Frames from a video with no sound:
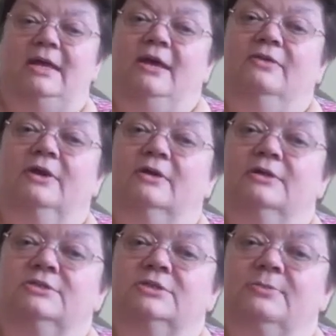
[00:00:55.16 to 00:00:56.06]
There
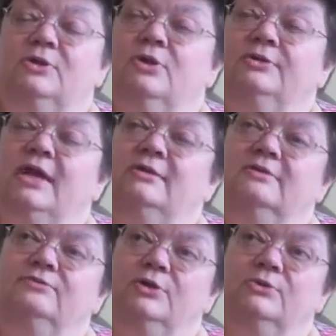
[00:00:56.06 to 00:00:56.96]
is something called end
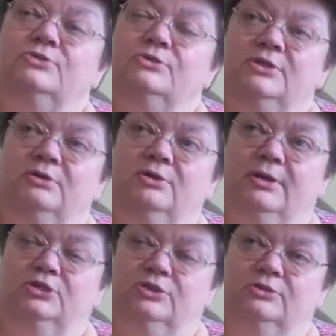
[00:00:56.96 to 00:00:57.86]
of dose
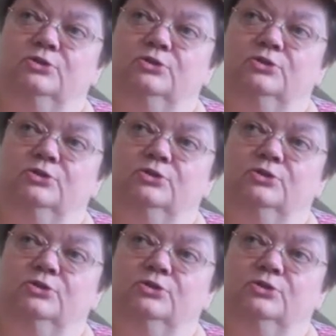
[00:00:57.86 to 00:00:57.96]
deterioration.